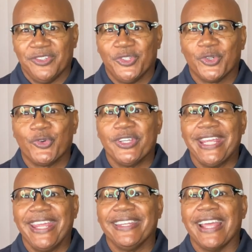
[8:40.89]
to
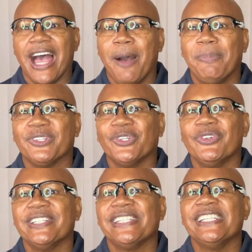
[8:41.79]
create
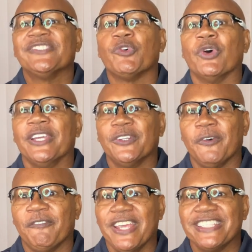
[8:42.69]
opportunities for
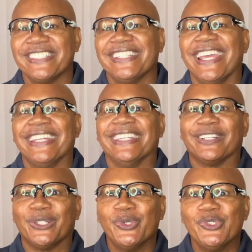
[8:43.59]
innovation and
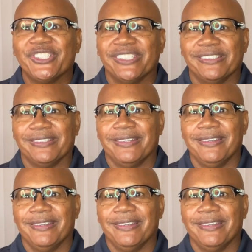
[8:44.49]
inclusion